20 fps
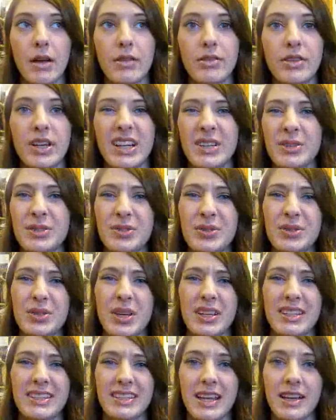there's
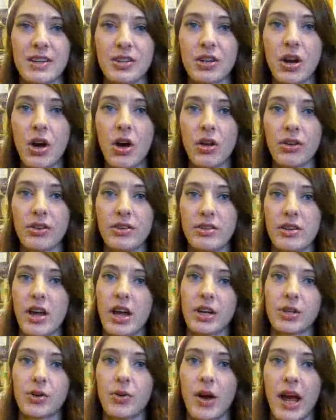a scent called
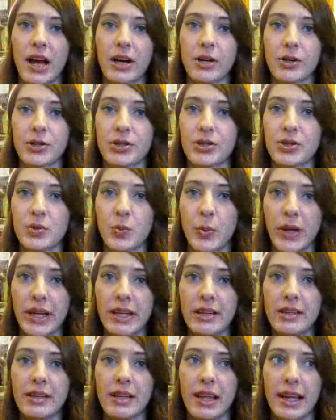Nutcracker
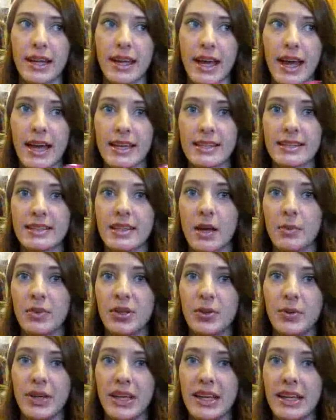Sweet, like
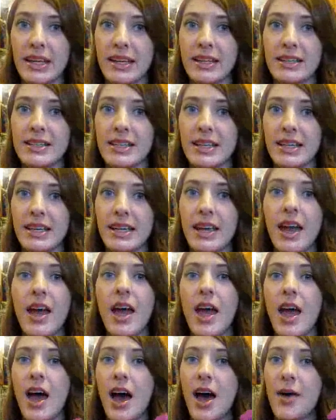S-W-E-E-T.
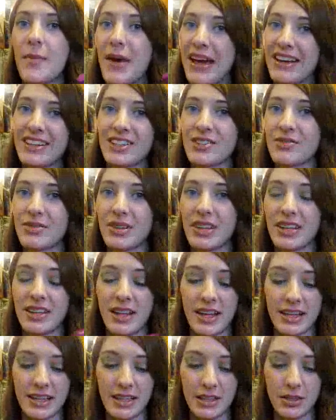I didn't really
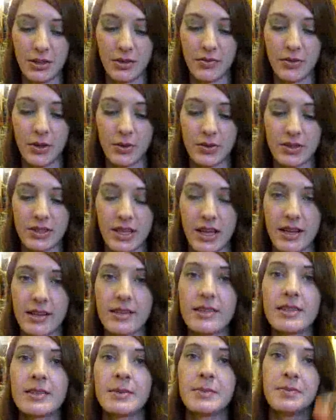like either of those
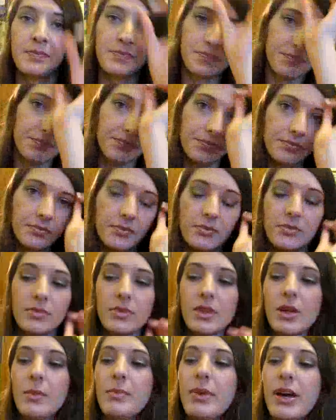scents.
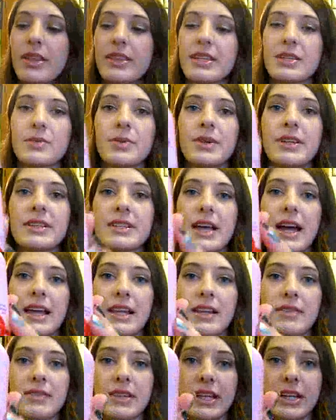But this one is I
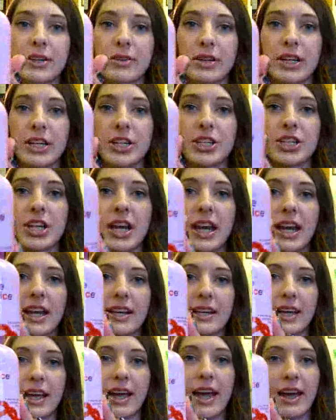Love Licorice,
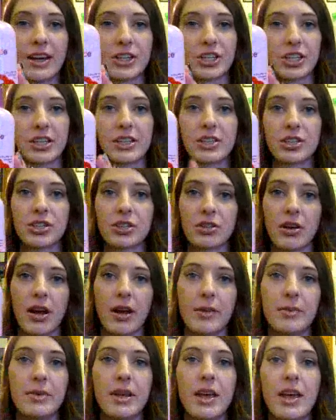and I actually
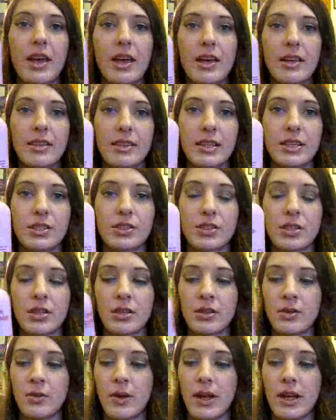described these
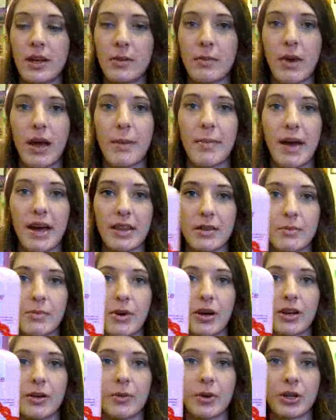two in my Bath &
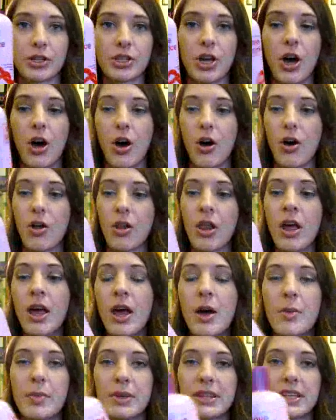Body Works haul.
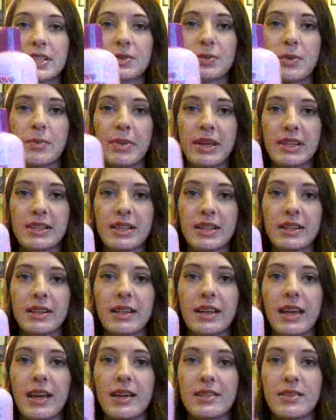But this one
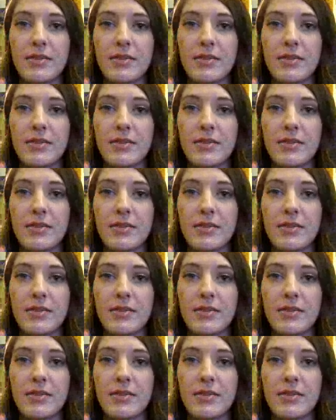basically is